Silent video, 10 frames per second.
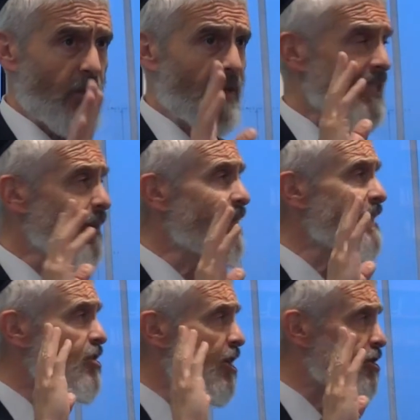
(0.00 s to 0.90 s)
When
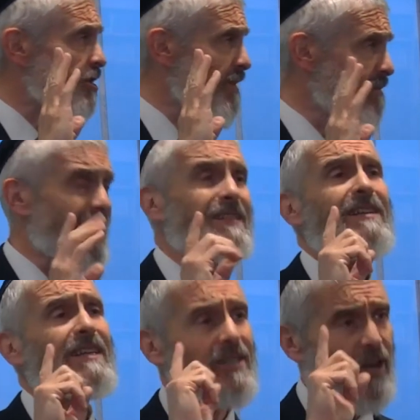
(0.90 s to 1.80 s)
somebody's judged to be
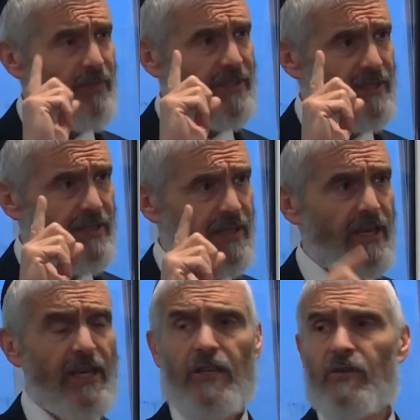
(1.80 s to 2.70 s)
mentally incompetent,
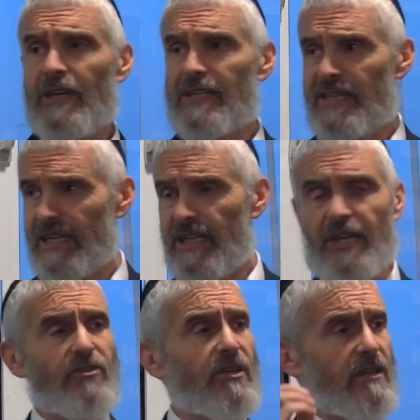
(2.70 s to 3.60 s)
you get a
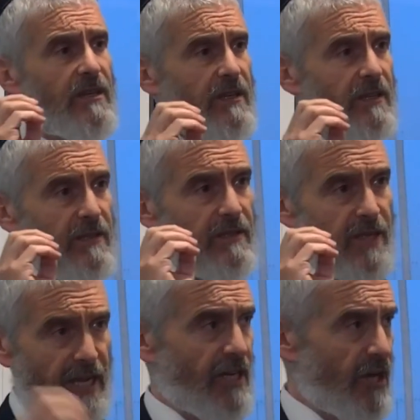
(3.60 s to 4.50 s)
psychiatric
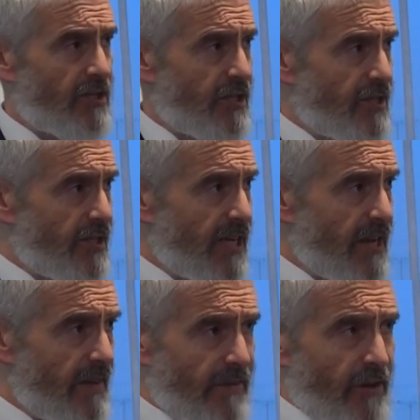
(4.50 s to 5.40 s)
diagnosis to
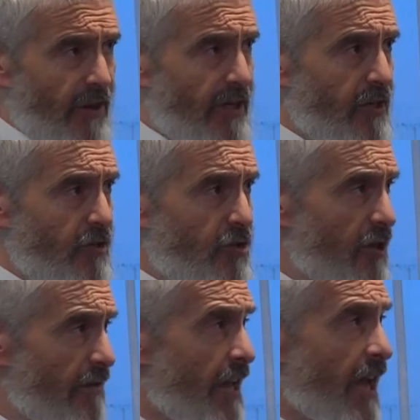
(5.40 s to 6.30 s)
say that they're not in
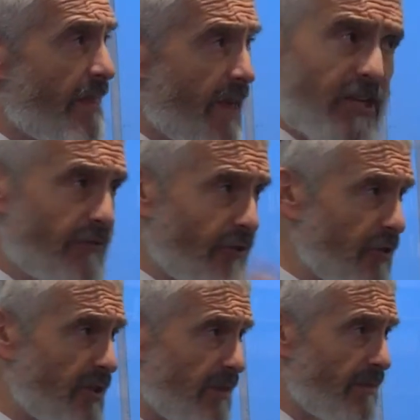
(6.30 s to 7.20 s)
control, and then you
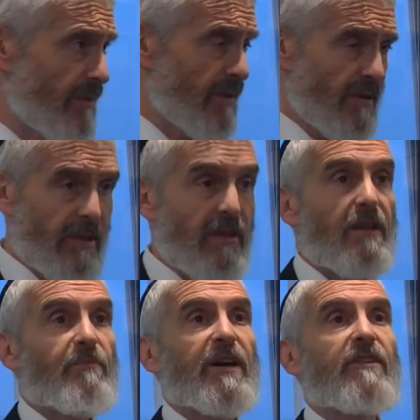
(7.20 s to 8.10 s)
force them.
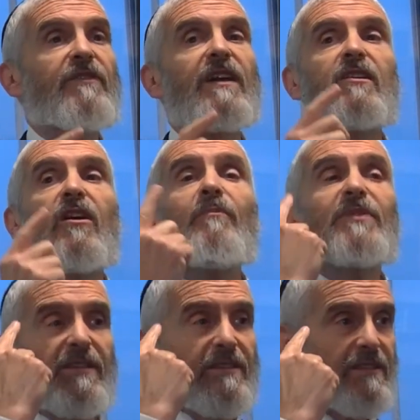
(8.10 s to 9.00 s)
But if they're
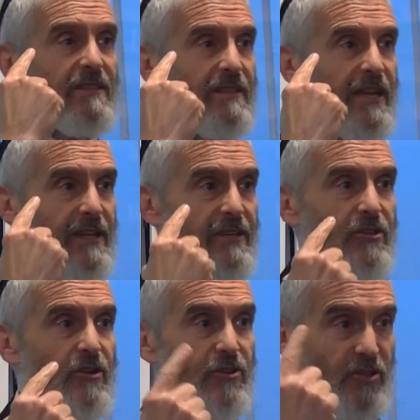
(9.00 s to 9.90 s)
competent and
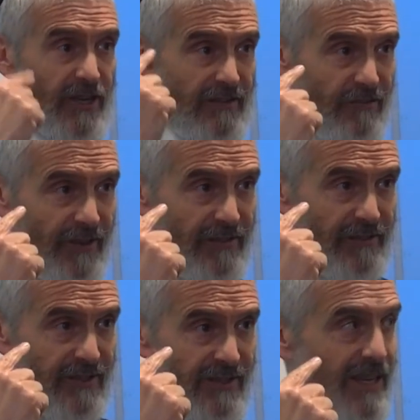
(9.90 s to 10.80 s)
in control of their
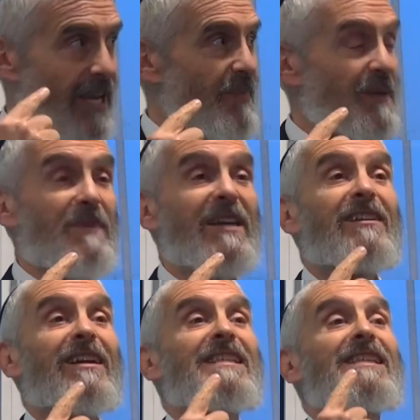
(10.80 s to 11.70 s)
faculties, but
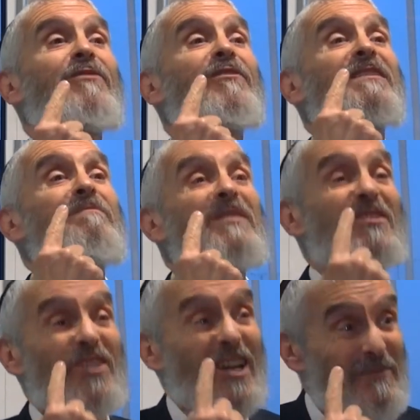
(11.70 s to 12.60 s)
making a serious
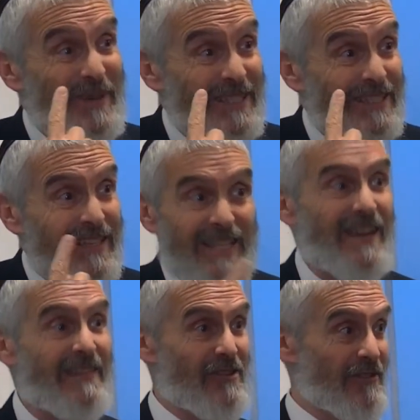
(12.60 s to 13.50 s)
misjudgment, there's
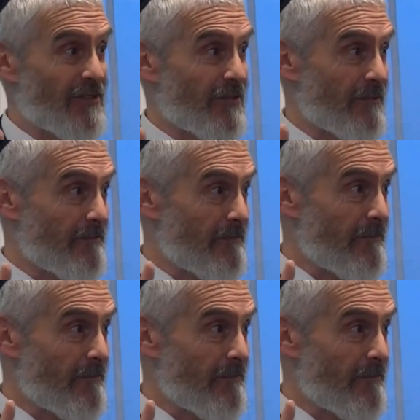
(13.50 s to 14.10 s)
nothing you can do.